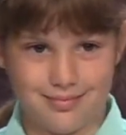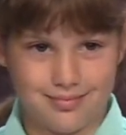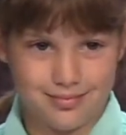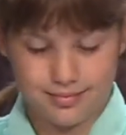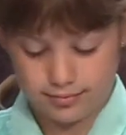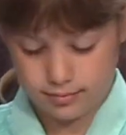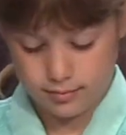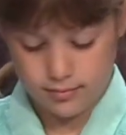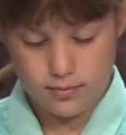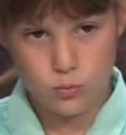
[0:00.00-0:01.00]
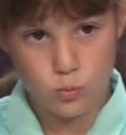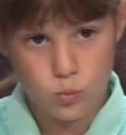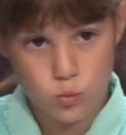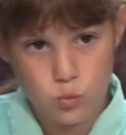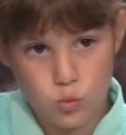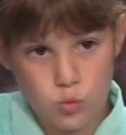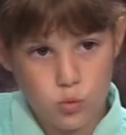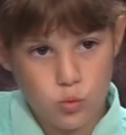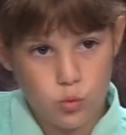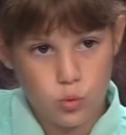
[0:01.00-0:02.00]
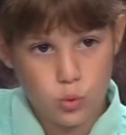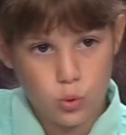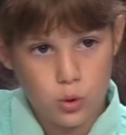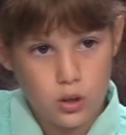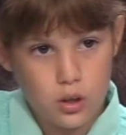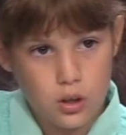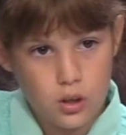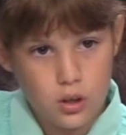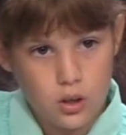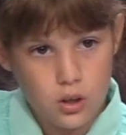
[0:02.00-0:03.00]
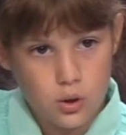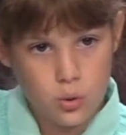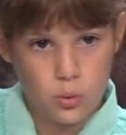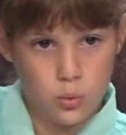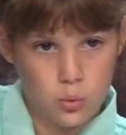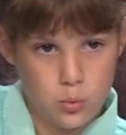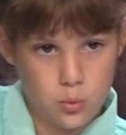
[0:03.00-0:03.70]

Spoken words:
(silent)